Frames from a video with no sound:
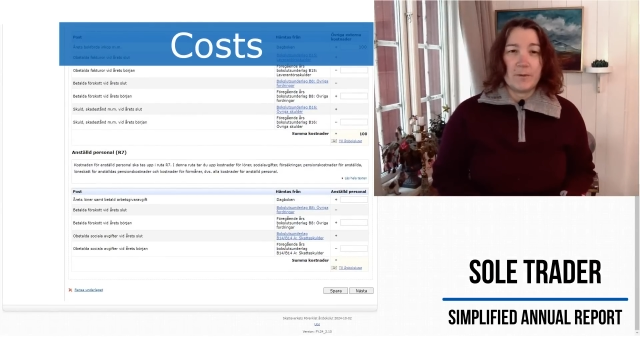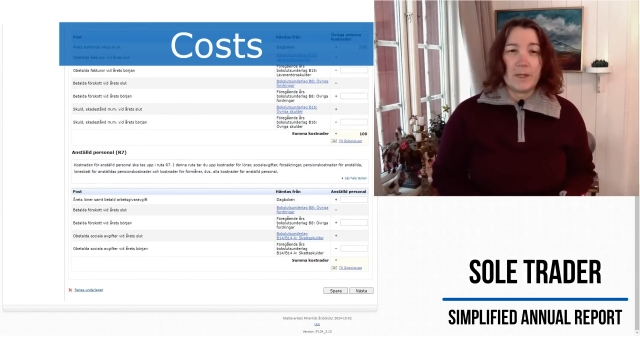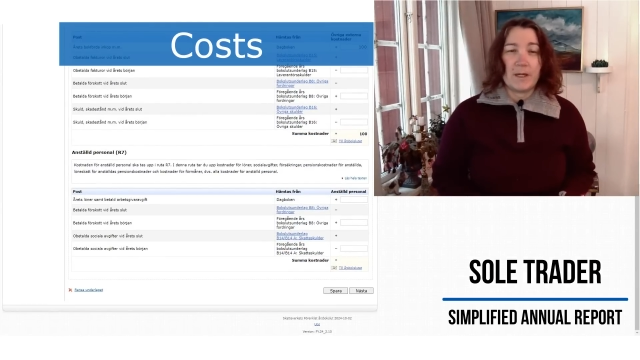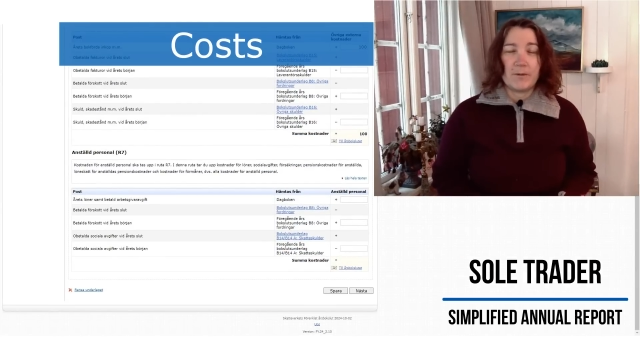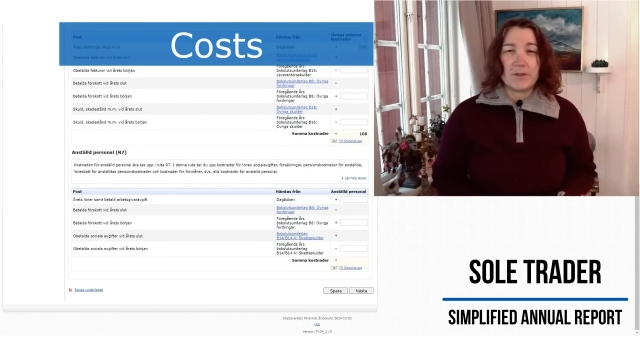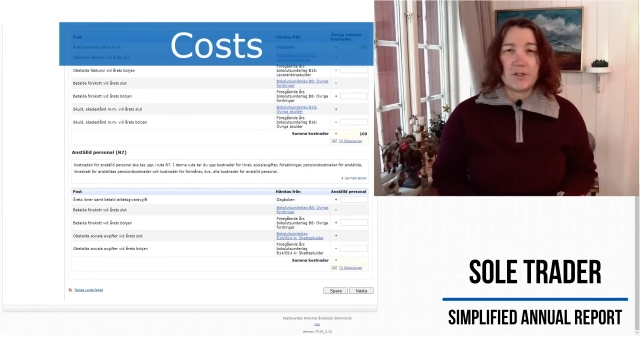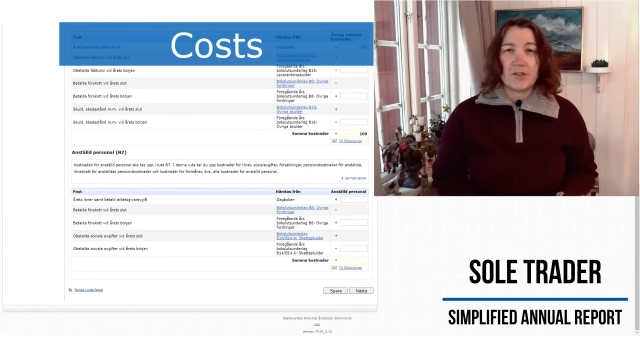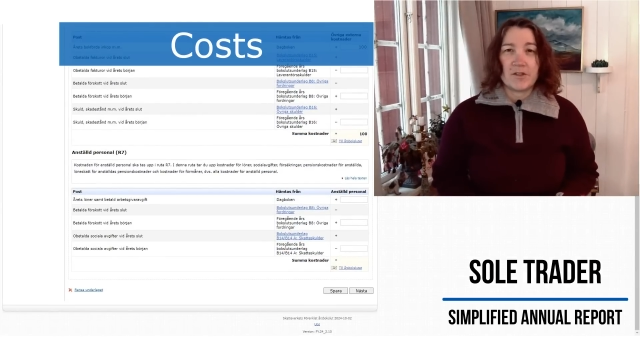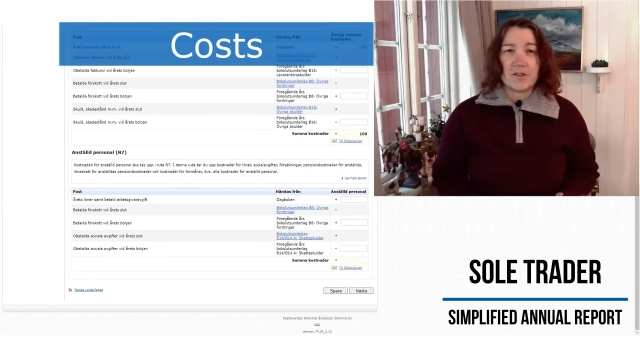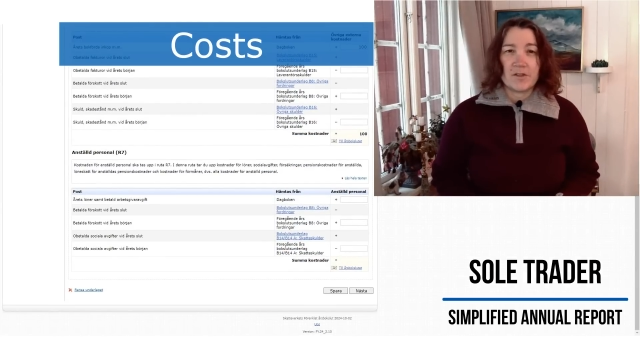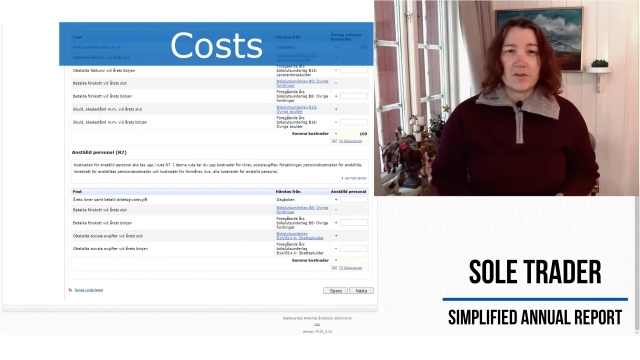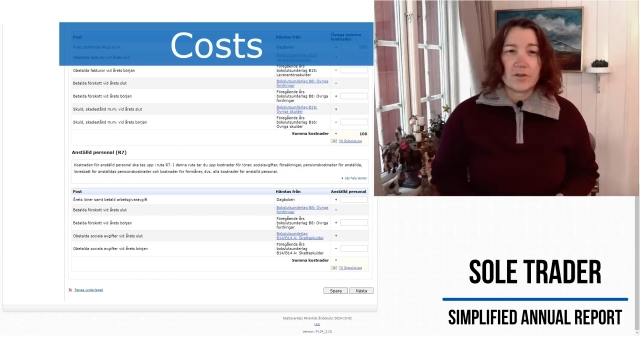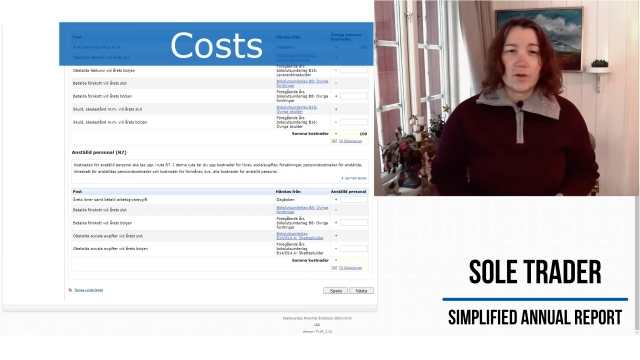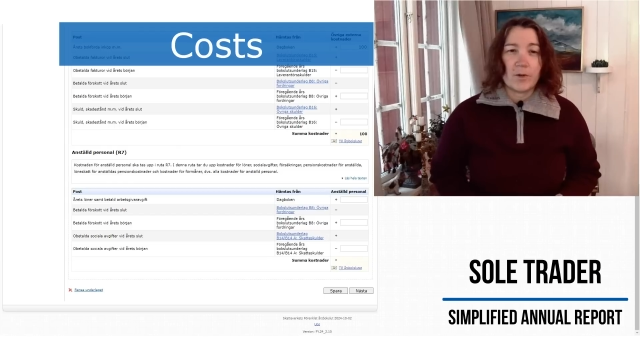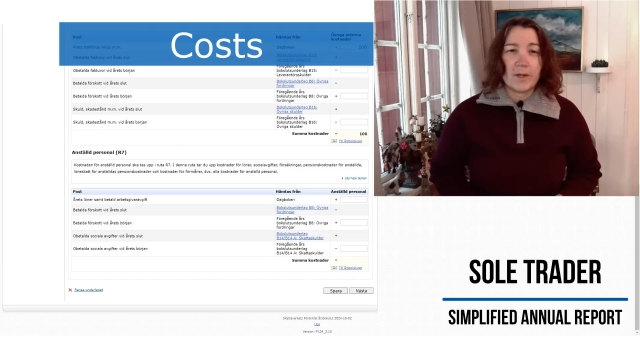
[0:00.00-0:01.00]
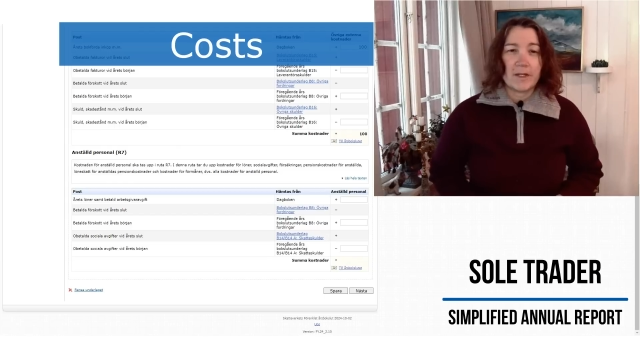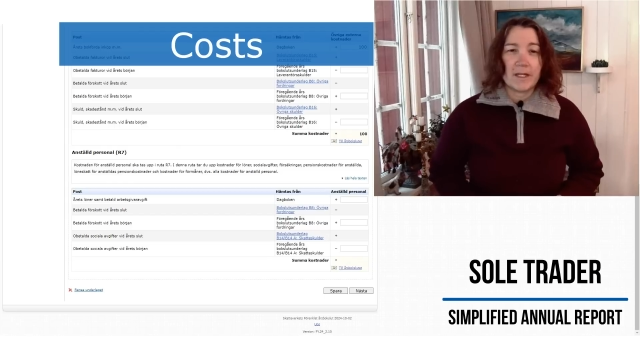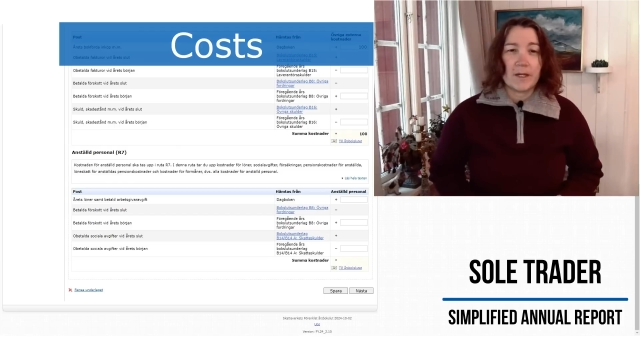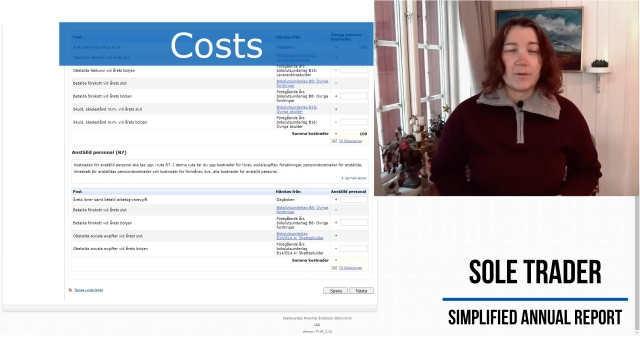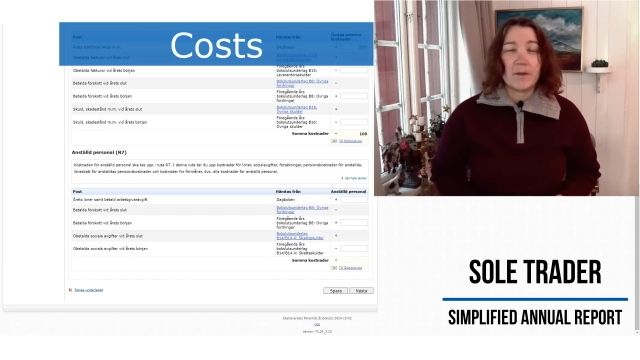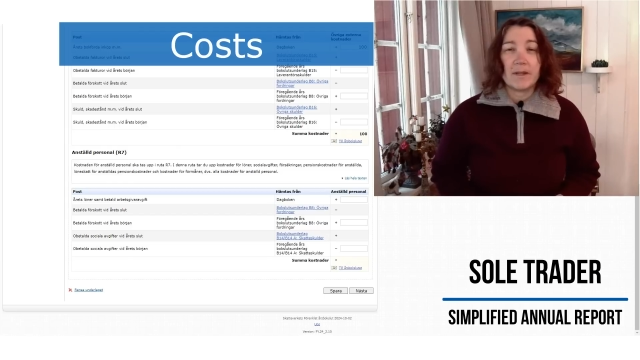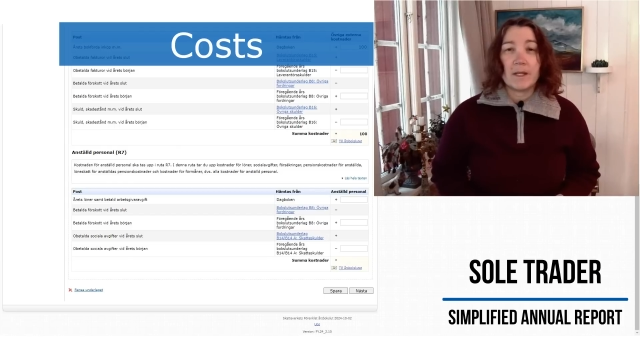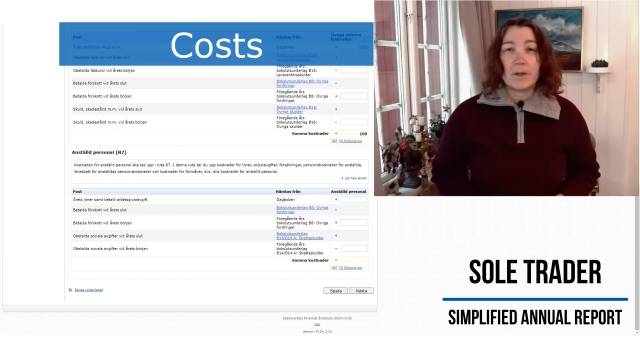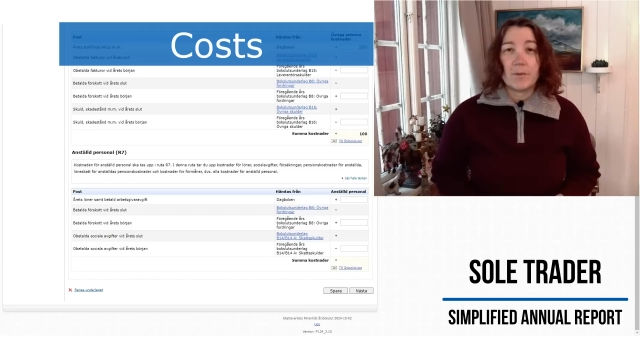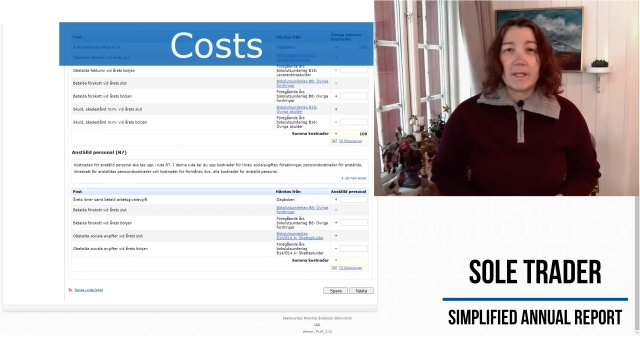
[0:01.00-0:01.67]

I was just scrolling down, and then